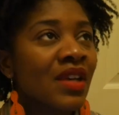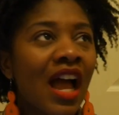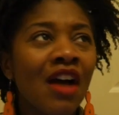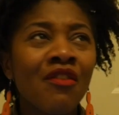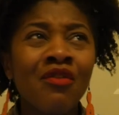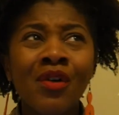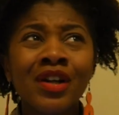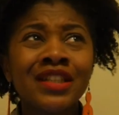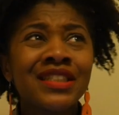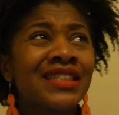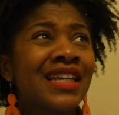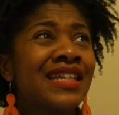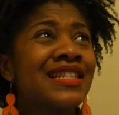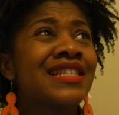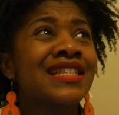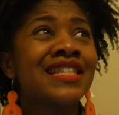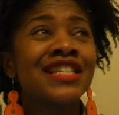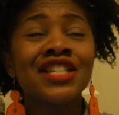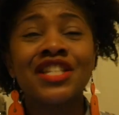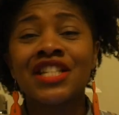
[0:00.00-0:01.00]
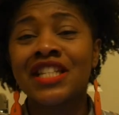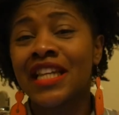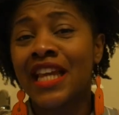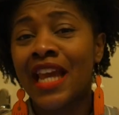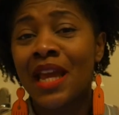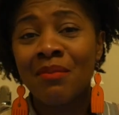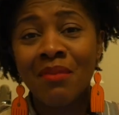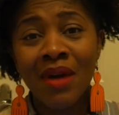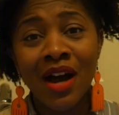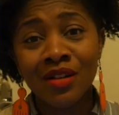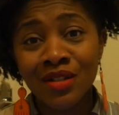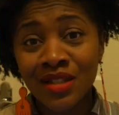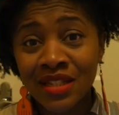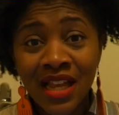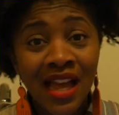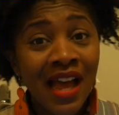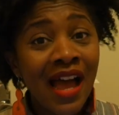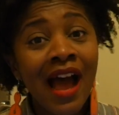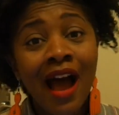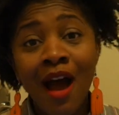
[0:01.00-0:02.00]
I've watched her since she came out
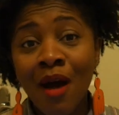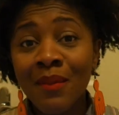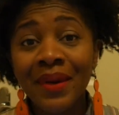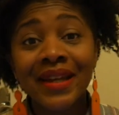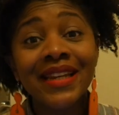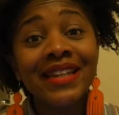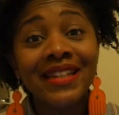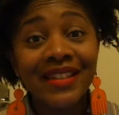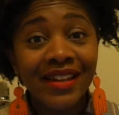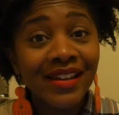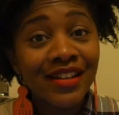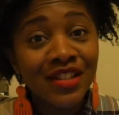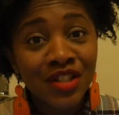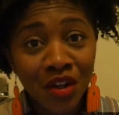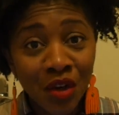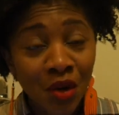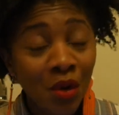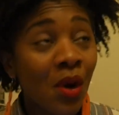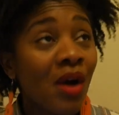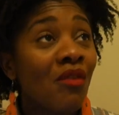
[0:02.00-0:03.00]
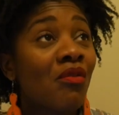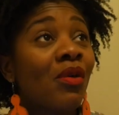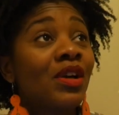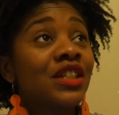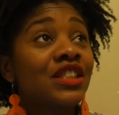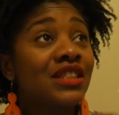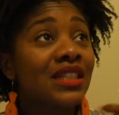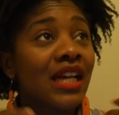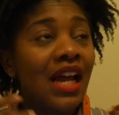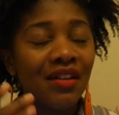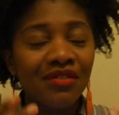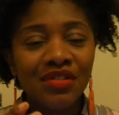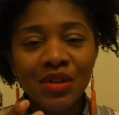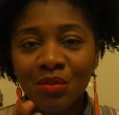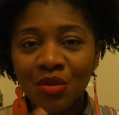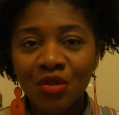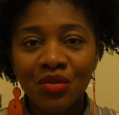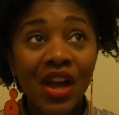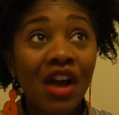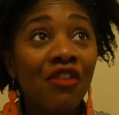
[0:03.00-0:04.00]
how many years ago. I've watched every
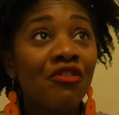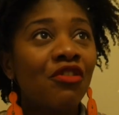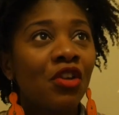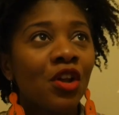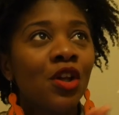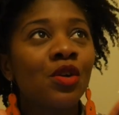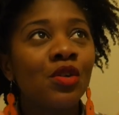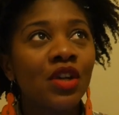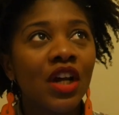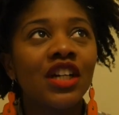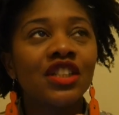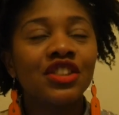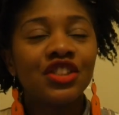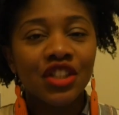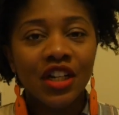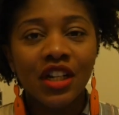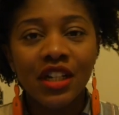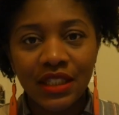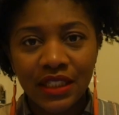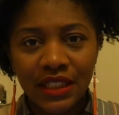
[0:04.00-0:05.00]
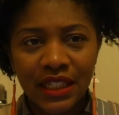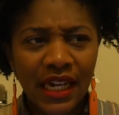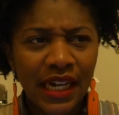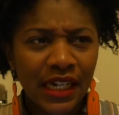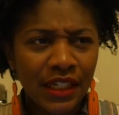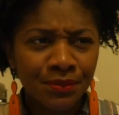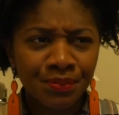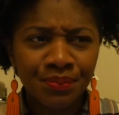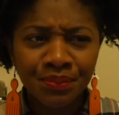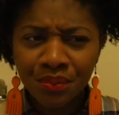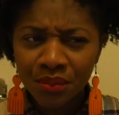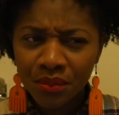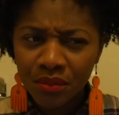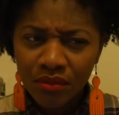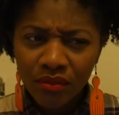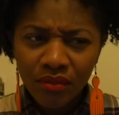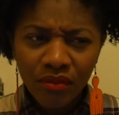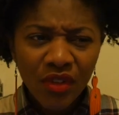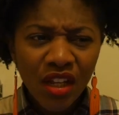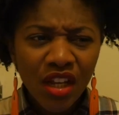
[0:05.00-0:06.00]
movie. I've followed her journey, and
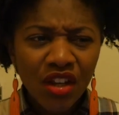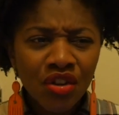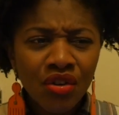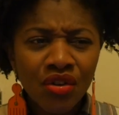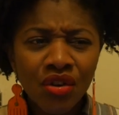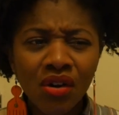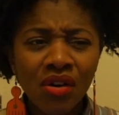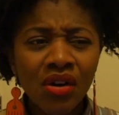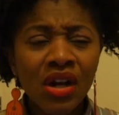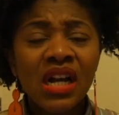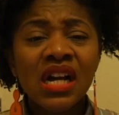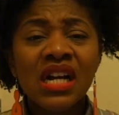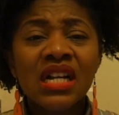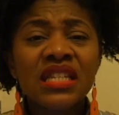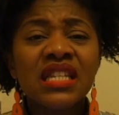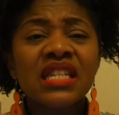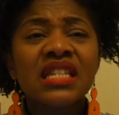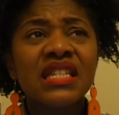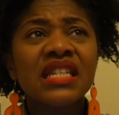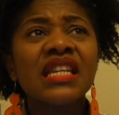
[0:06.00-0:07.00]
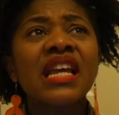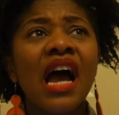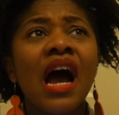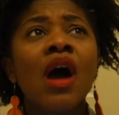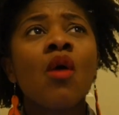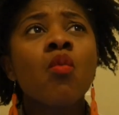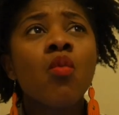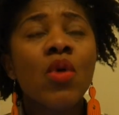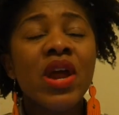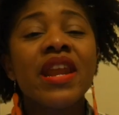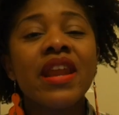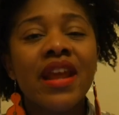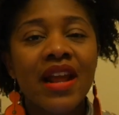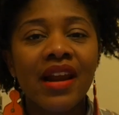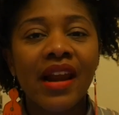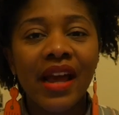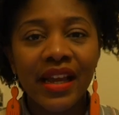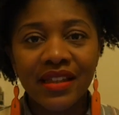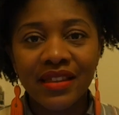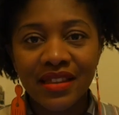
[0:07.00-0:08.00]
you know, to see her winning
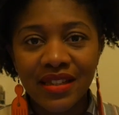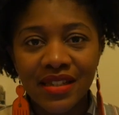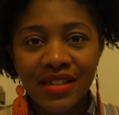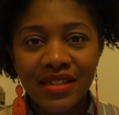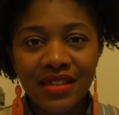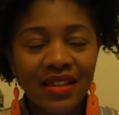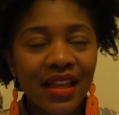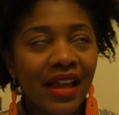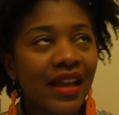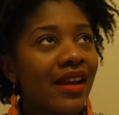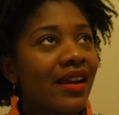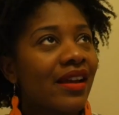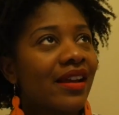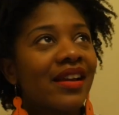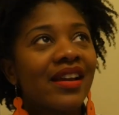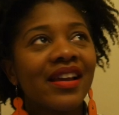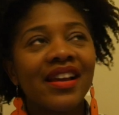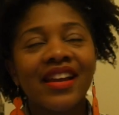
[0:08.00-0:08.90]
like this, like,